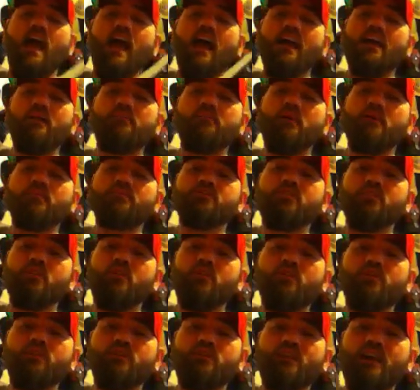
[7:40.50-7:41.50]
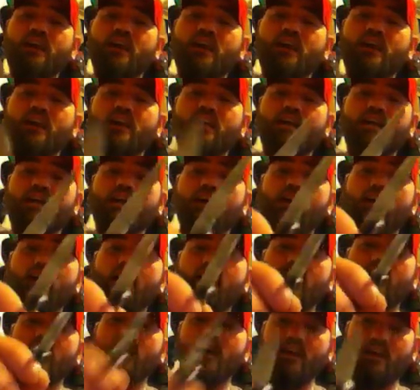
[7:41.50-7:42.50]
And I'm also going to tag
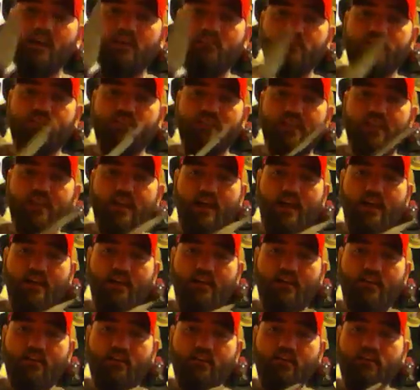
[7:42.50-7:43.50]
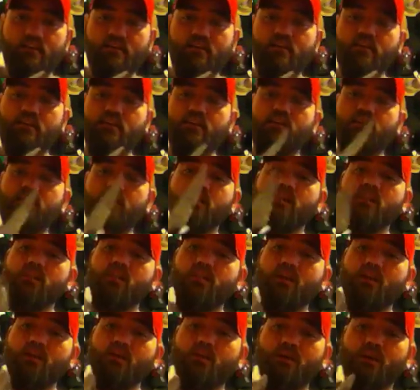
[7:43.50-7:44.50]
Hempseedaddict.
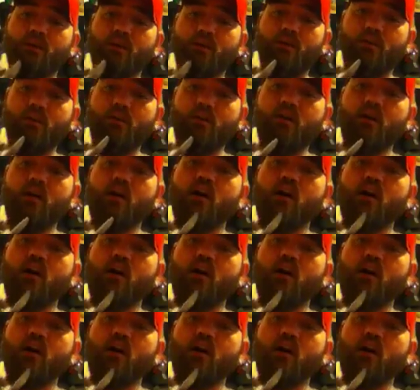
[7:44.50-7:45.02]
There we go.